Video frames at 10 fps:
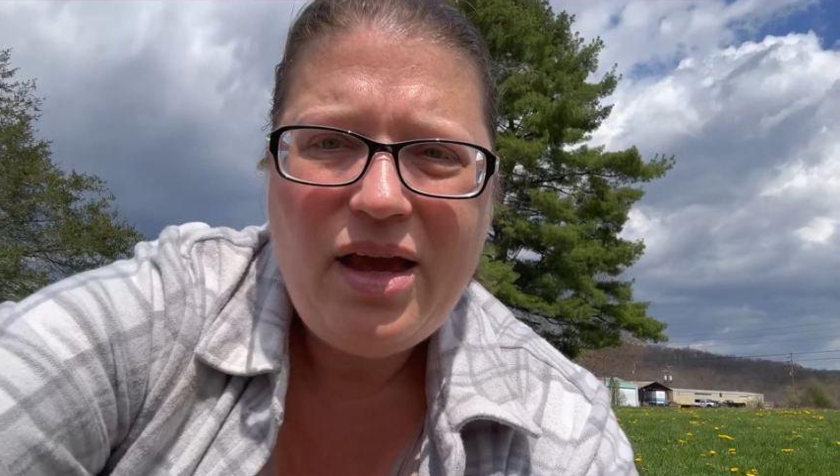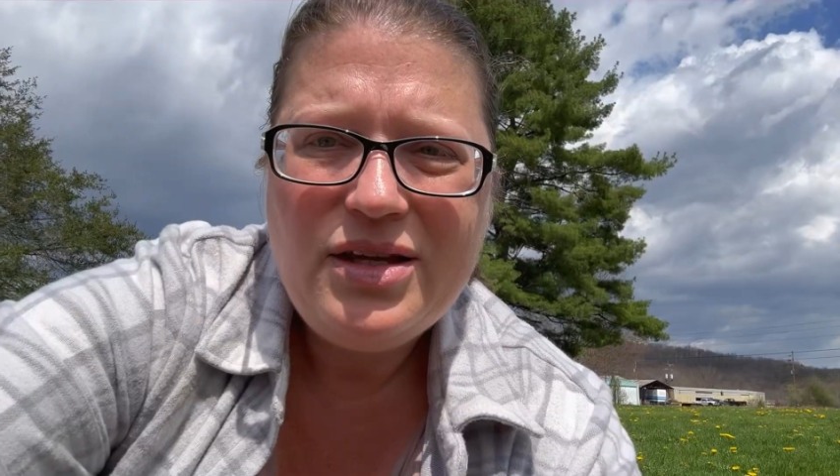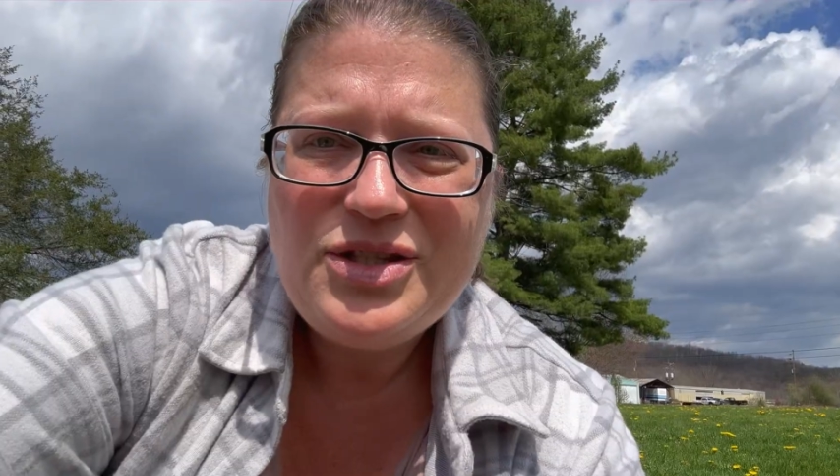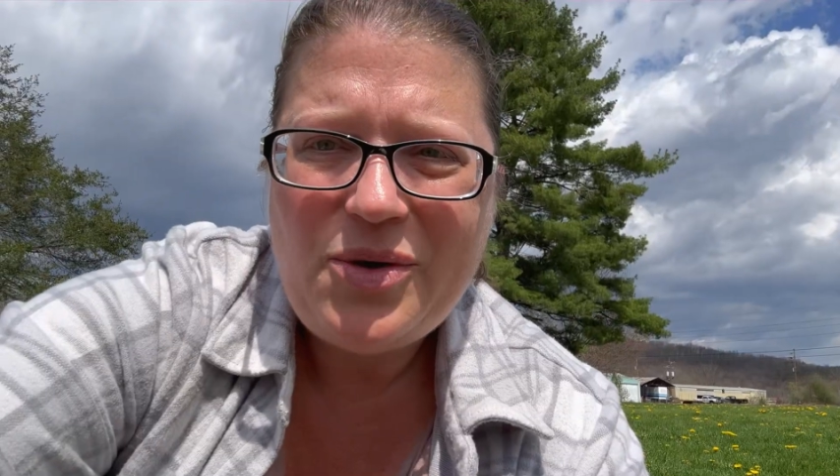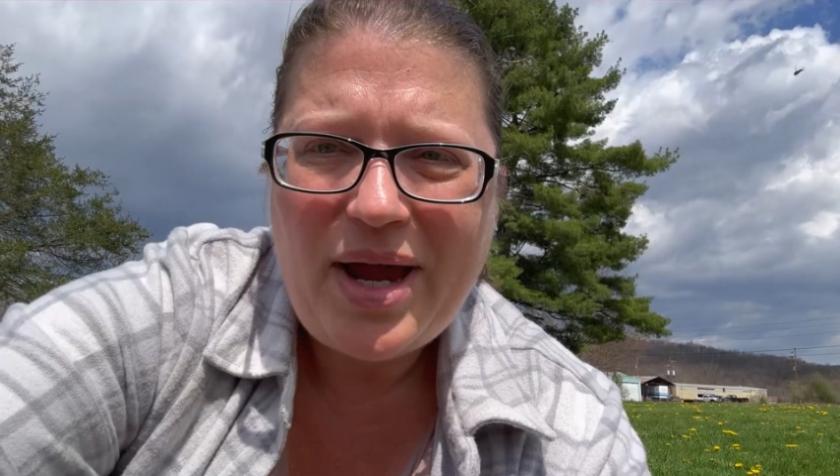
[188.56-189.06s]

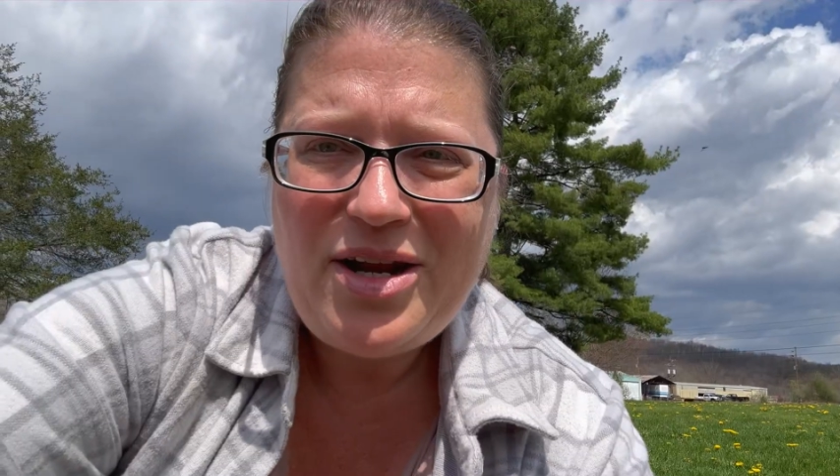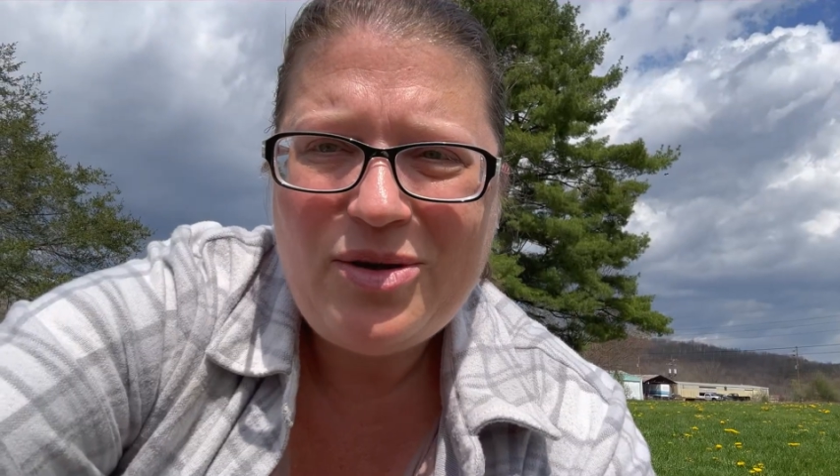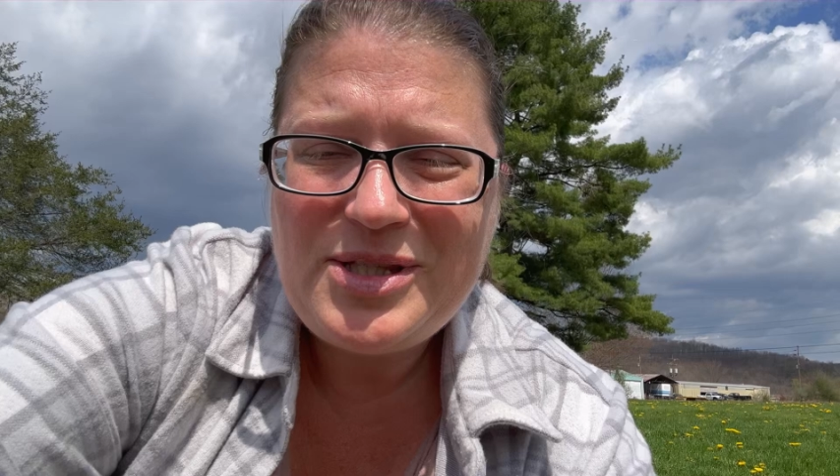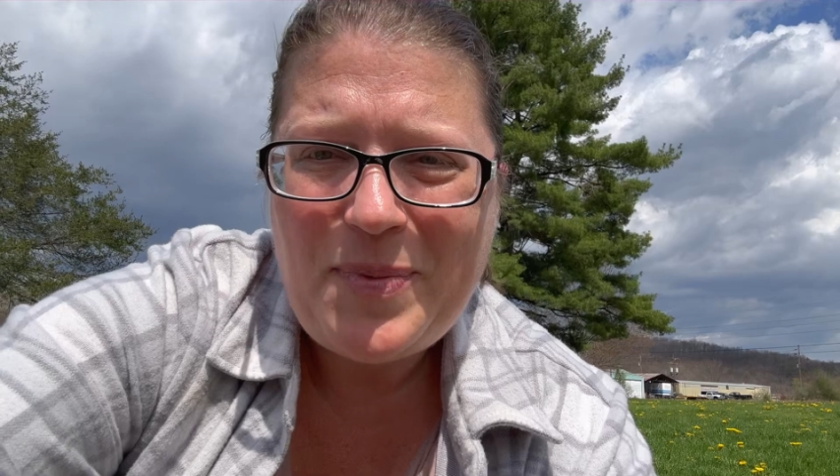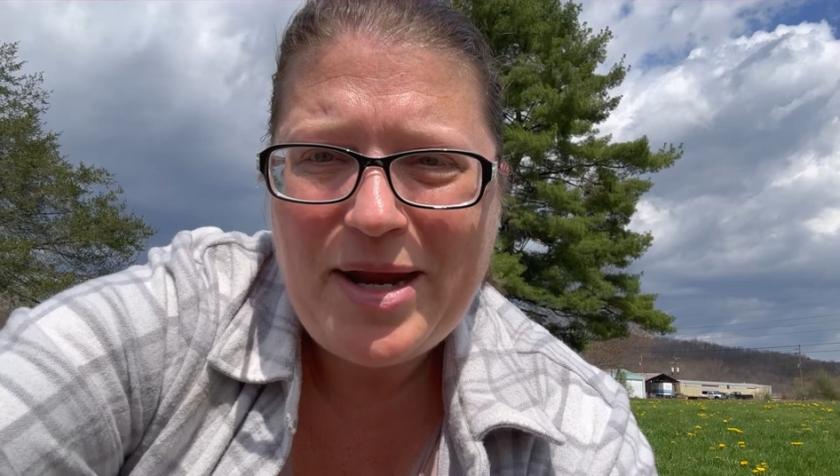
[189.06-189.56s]
So I
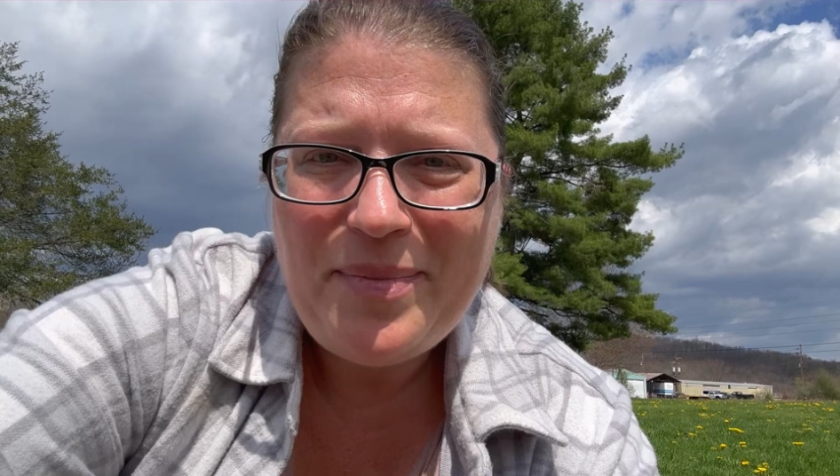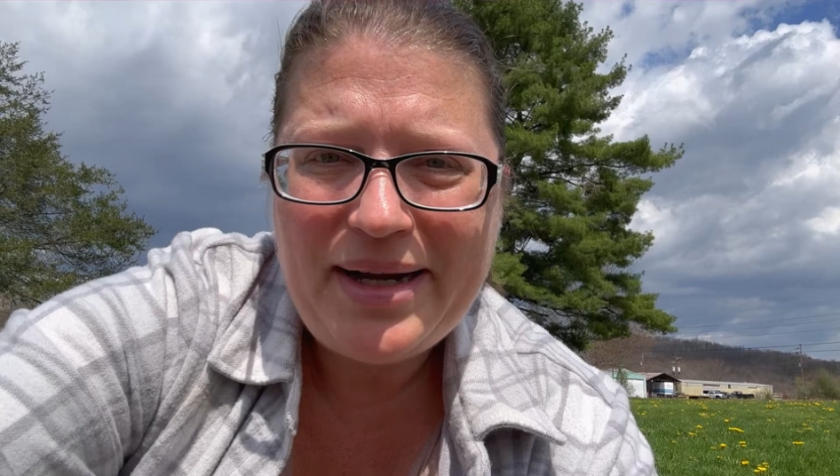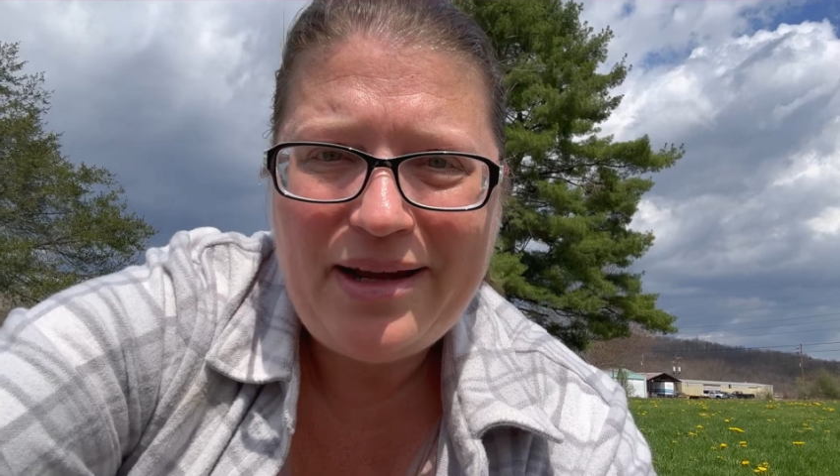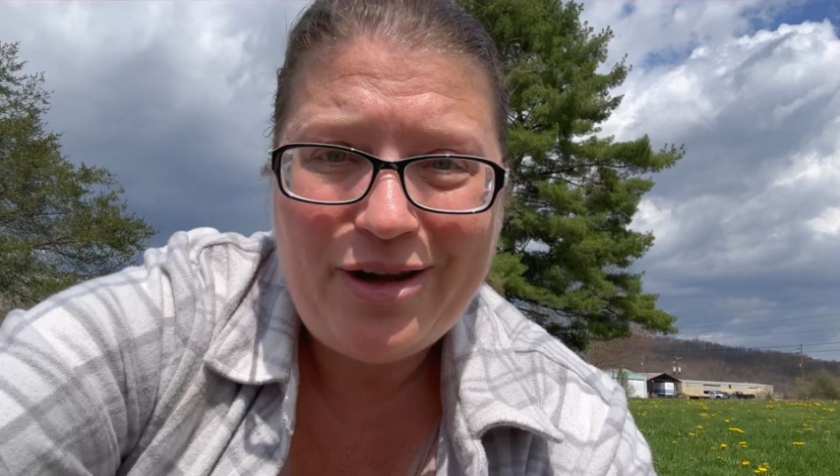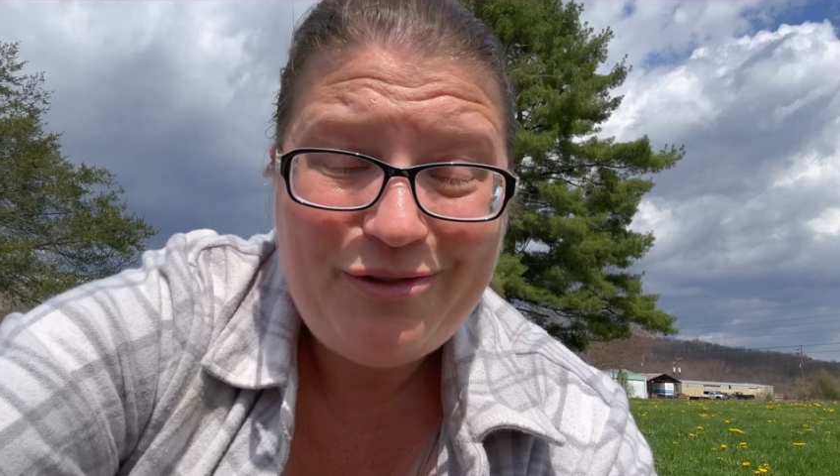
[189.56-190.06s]
don't spend
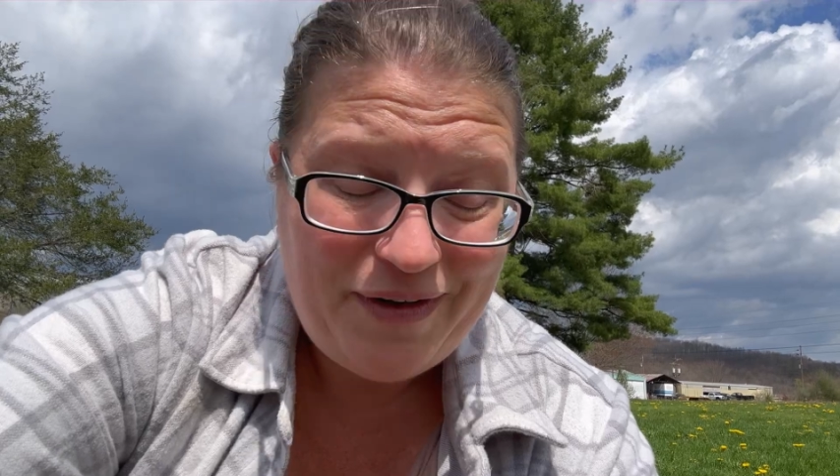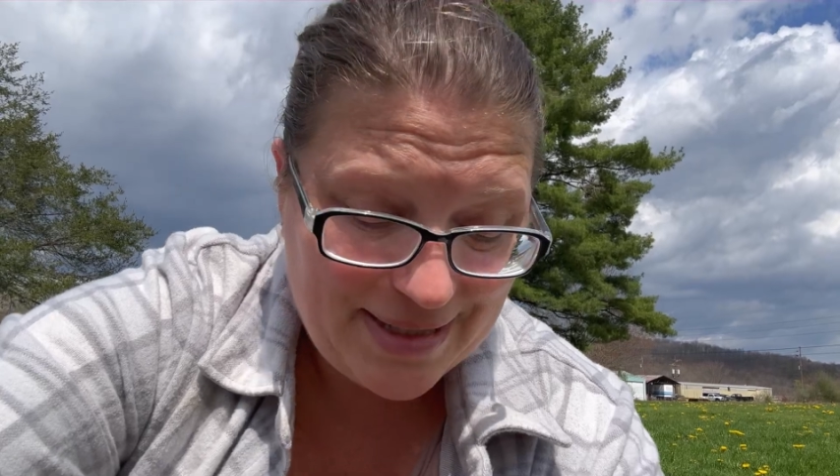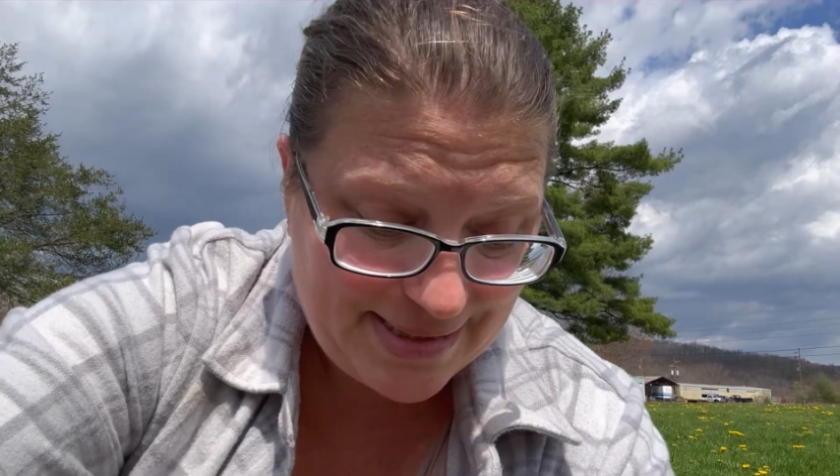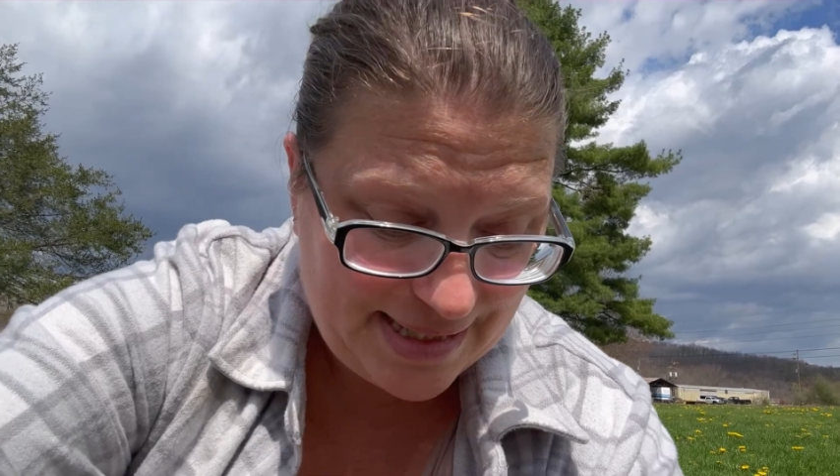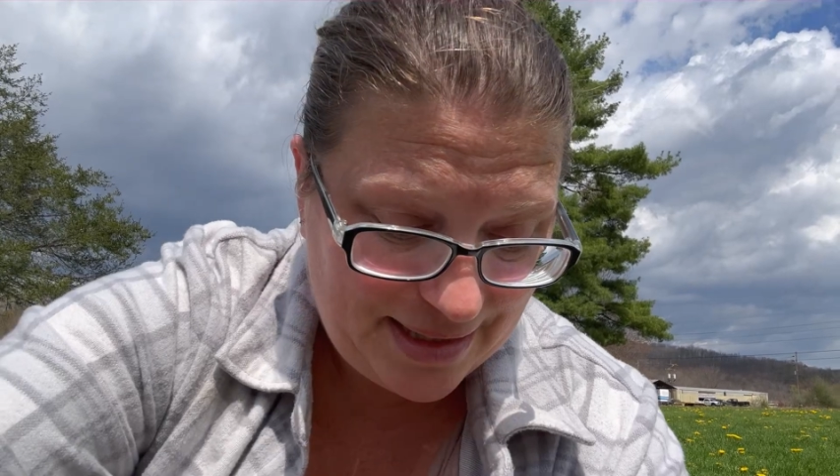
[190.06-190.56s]
money on
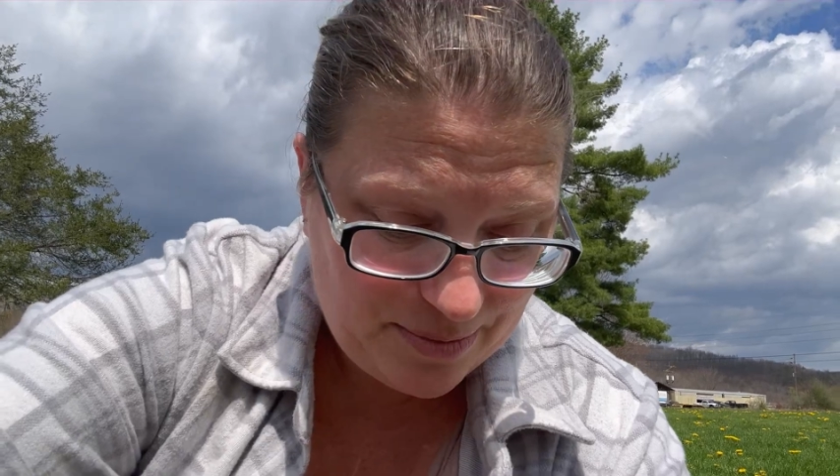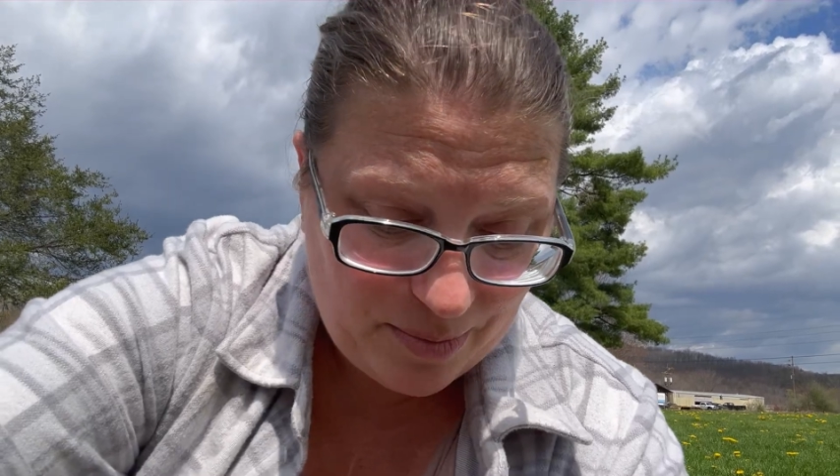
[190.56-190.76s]
fancy